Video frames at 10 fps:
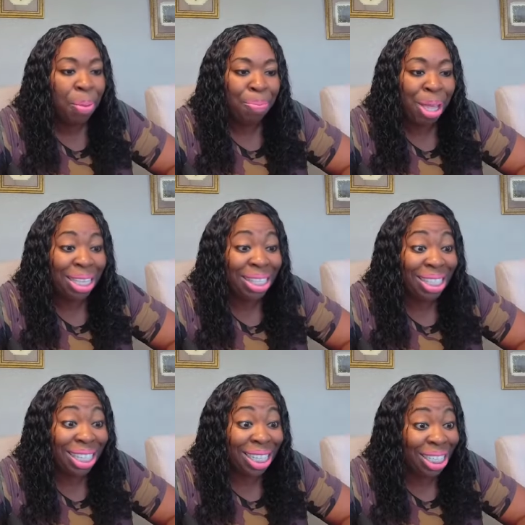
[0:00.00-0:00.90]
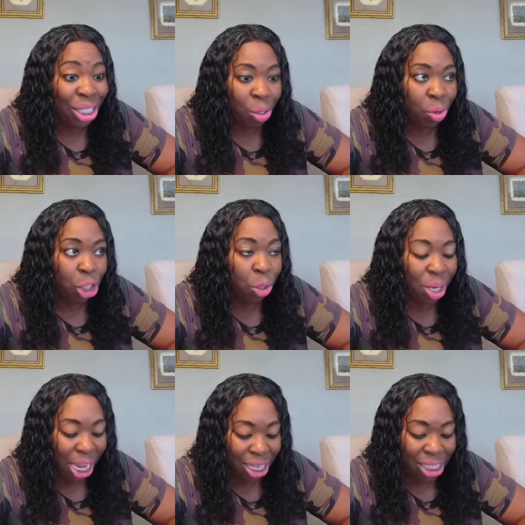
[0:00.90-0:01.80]
make suggestions and what you
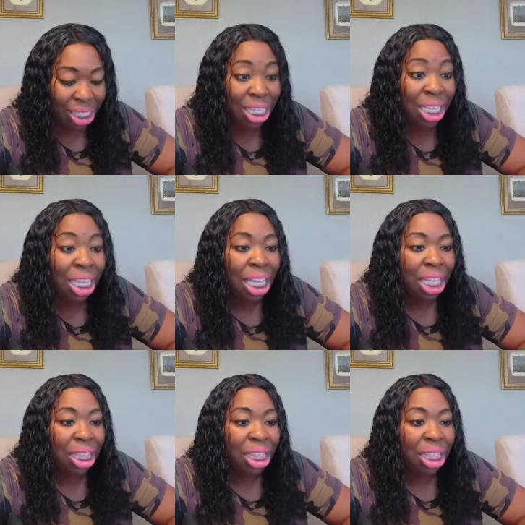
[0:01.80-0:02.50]
would like to see.